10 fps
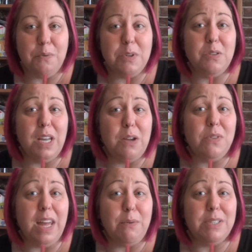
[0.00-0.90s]

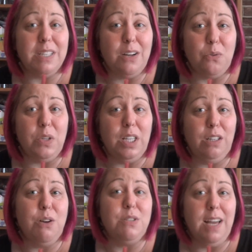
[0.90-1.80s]
was like a really
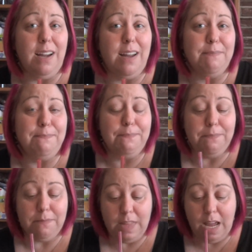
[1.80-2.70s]
close second.
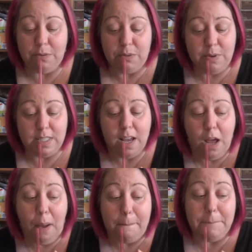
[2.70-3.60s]
That one was.
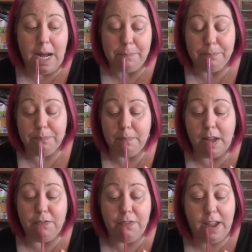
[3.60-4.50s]
But
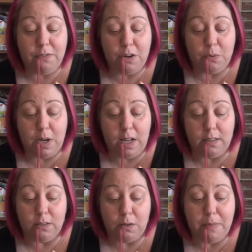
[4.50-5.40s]
my favorite
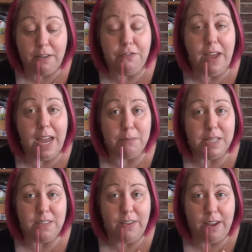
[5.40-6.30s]
one, or my
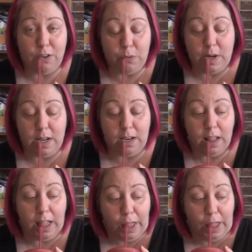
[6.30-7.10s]
family's favorite one,